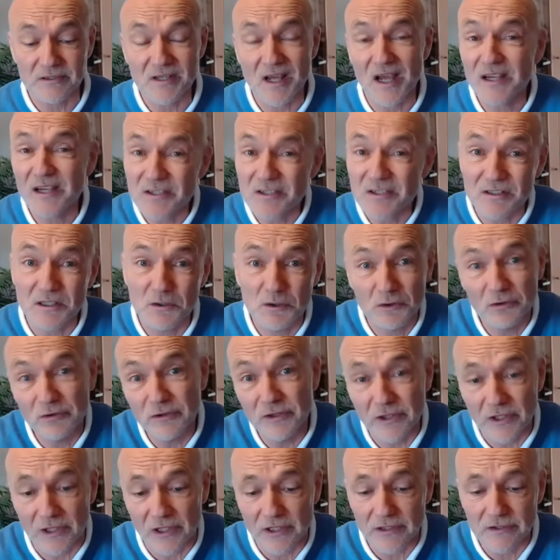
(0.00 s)
actually good
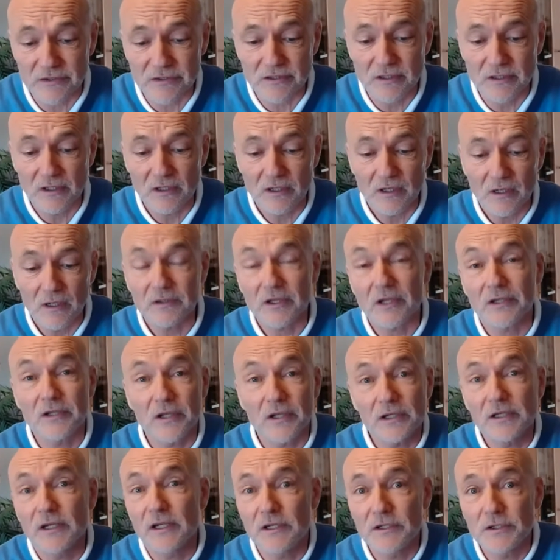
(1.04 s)
things, that they
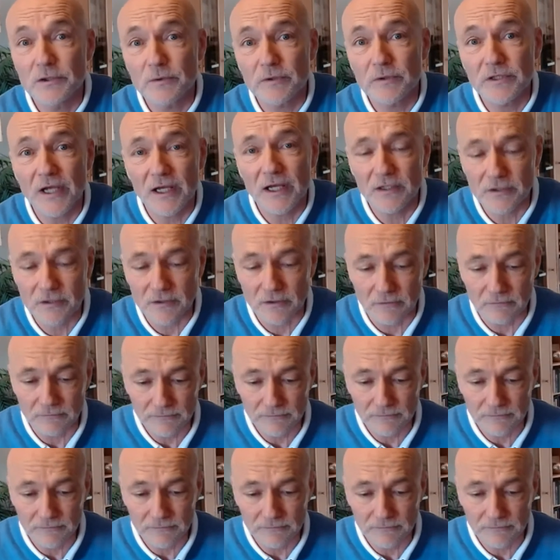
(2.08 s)
need to attend to.